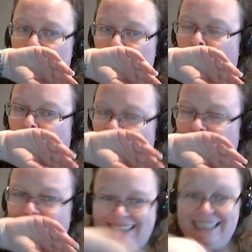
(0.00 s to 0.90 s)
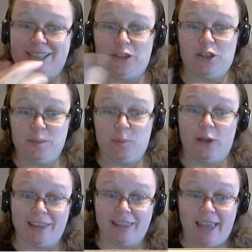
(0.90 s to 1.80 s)
at least at this
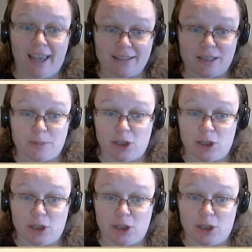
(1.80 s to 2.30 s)
point, that the axe has been